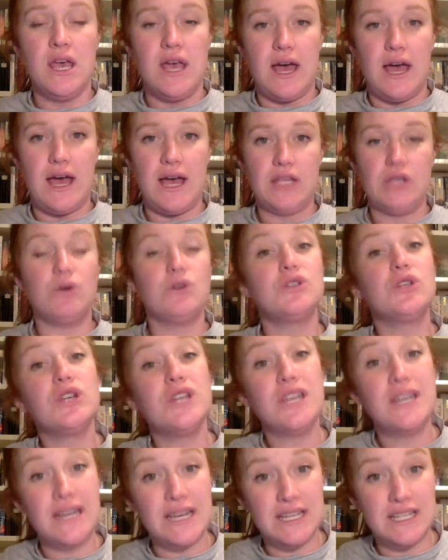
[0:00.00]
You're also
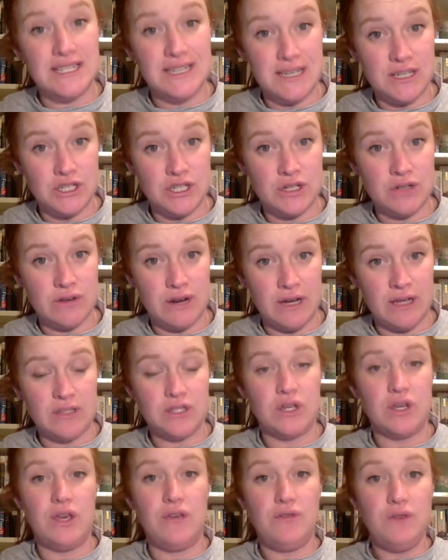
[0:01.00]
going to need a dictionary.
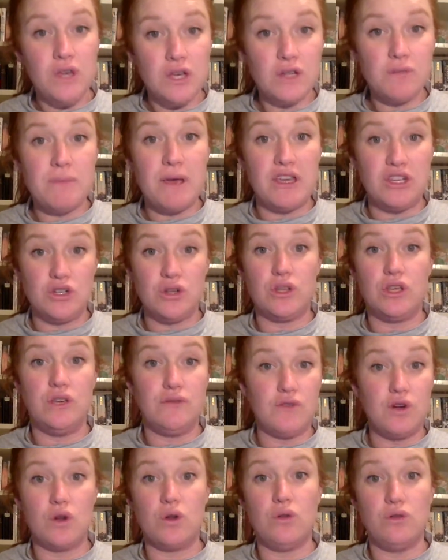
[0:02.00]
So if you can make sure that
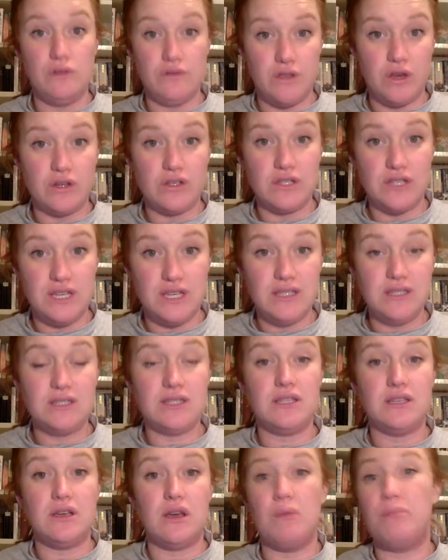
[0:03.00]
you've got all of those
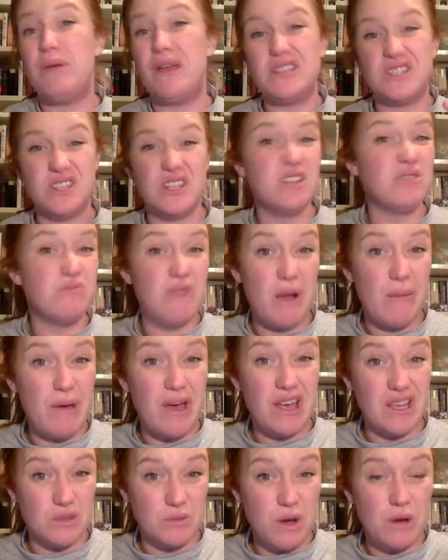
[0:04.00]
things, pencil and
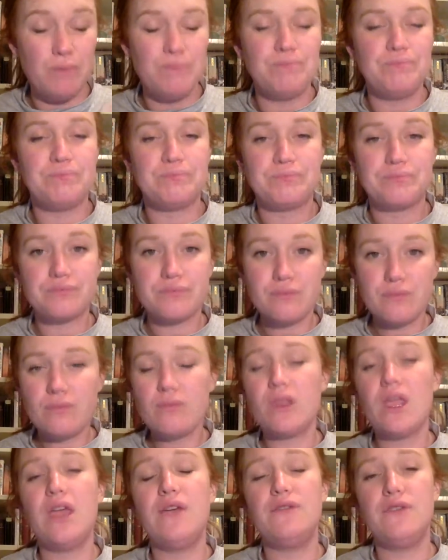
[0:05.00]
rubber as well.
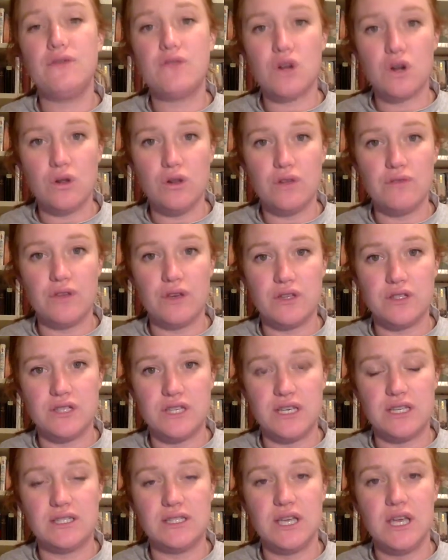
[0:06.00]
If you've got all of those
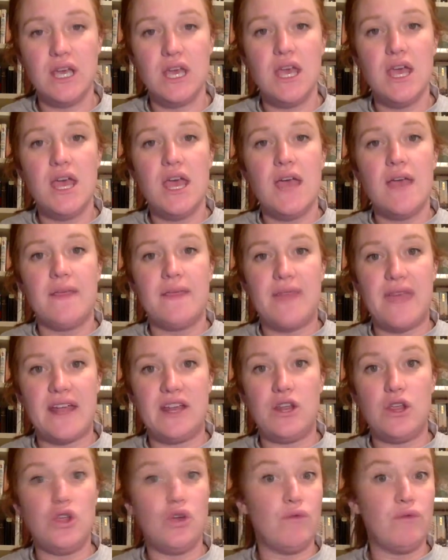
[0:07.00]
things,
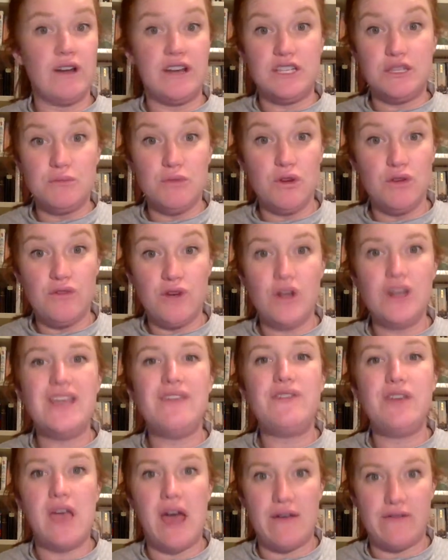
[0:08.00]
then you're ready to move on.
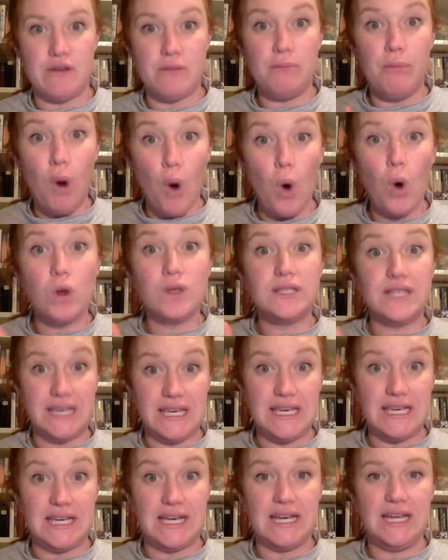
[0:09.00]
If you haven't, pause
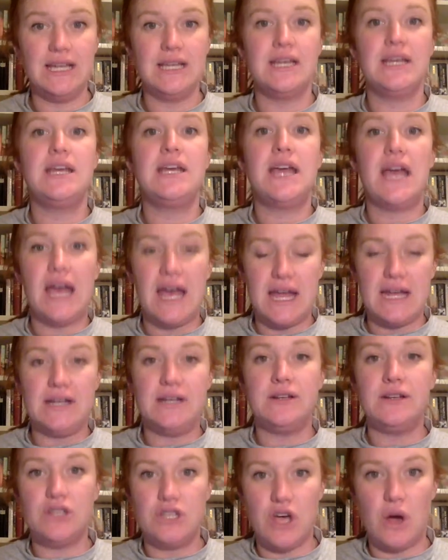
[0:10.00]
here
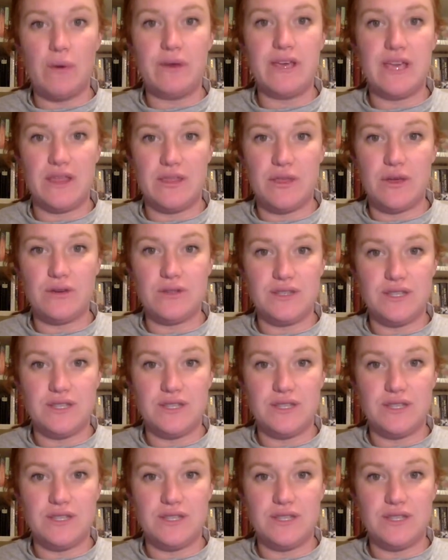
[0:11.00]
and go and get those